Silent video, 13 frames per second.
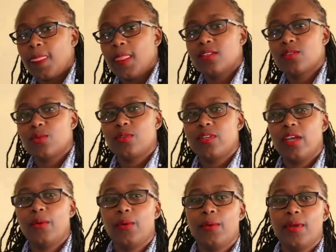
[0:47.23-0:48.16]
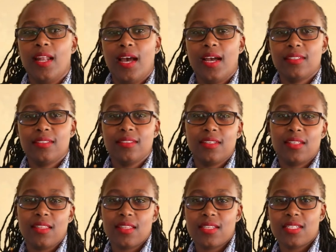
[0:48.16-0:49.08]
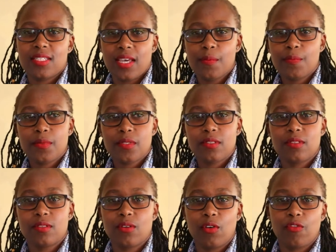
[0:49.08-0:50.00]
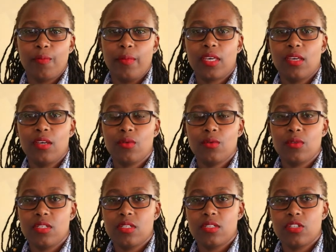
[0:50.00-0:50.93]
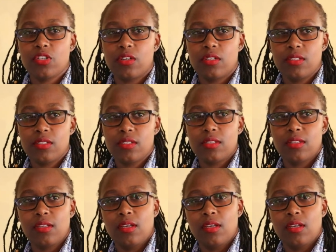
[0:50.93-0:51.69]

So today we will learn the steps of making good decisions.